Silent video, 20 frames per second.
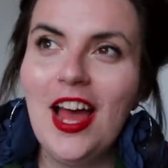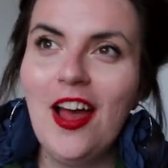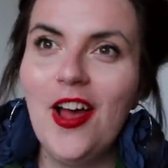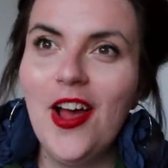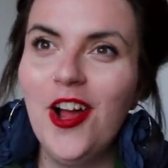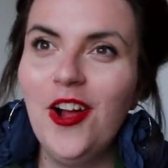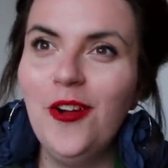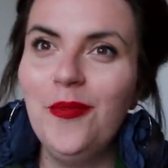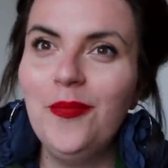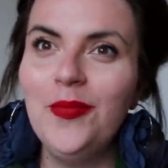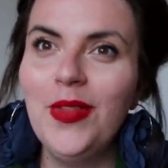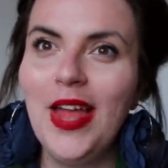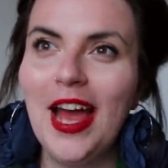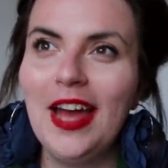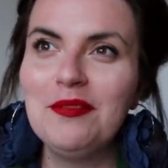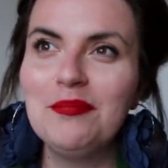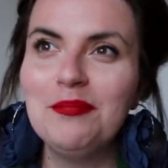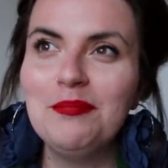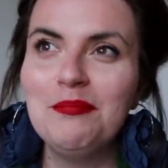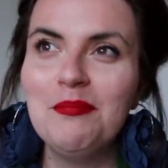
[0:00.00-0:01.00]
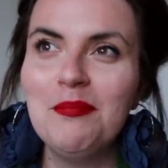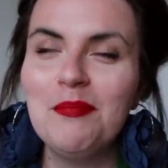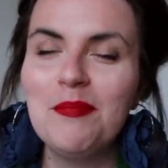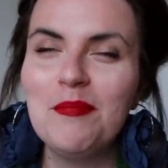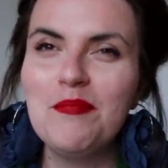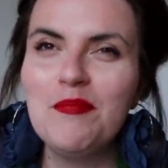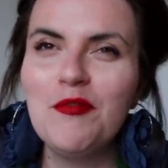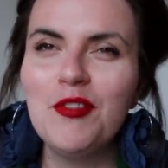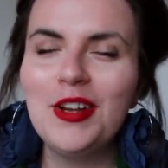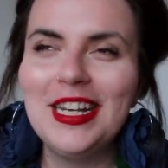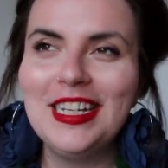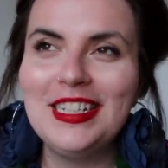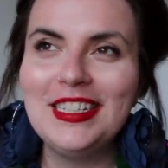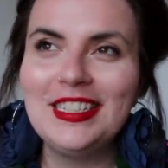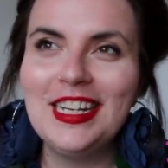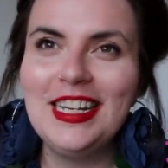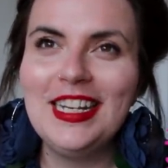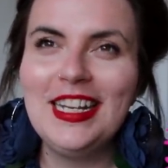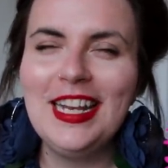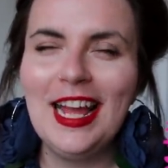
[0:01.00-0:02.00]
and
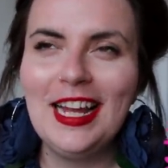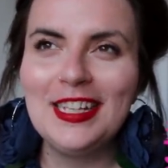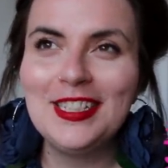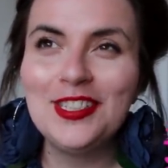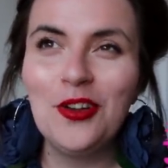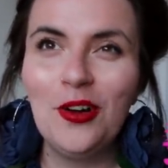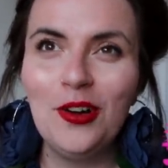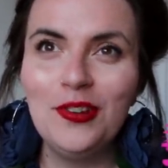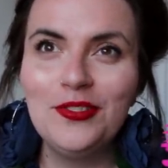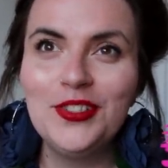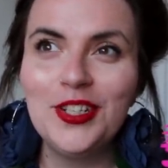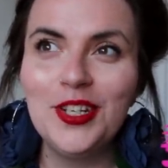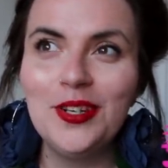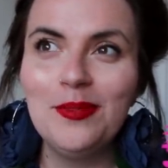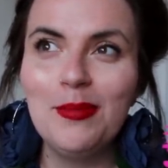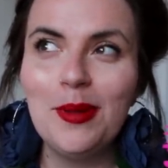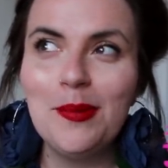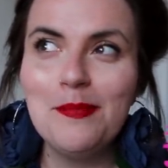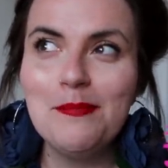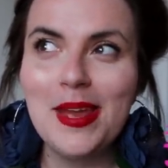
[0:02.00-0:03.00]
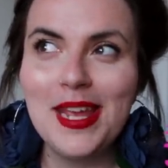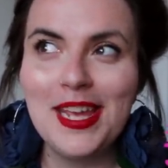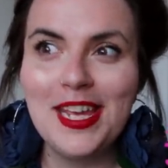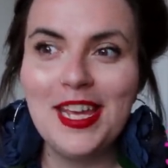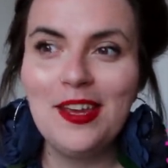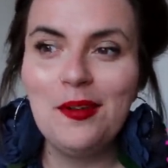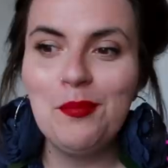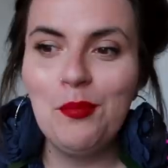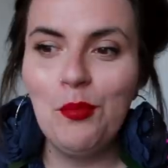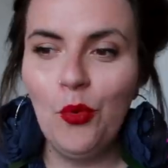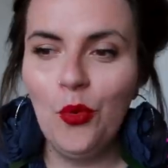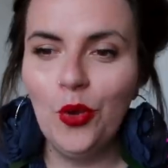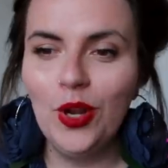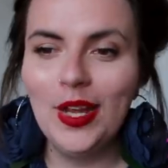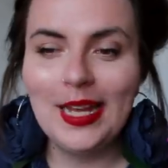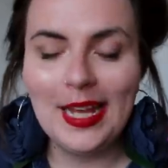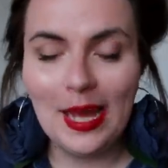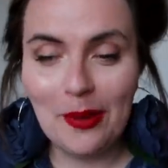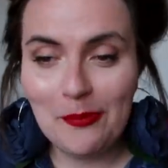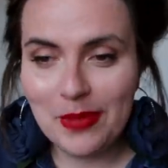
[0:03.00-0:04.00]
release it less often, but make it more
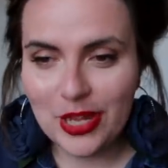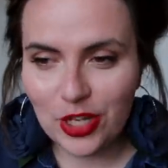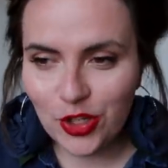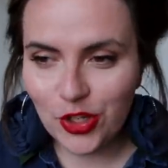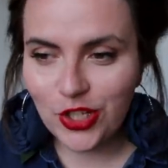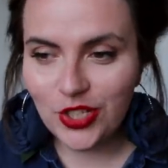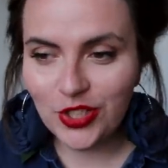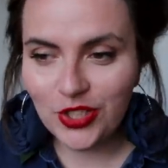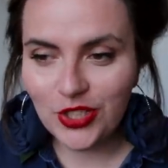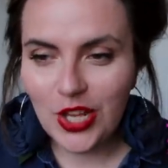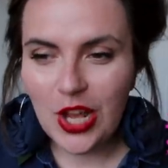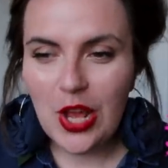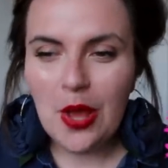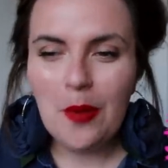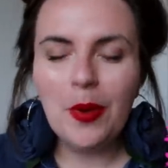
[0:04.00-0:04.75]
like ambitious.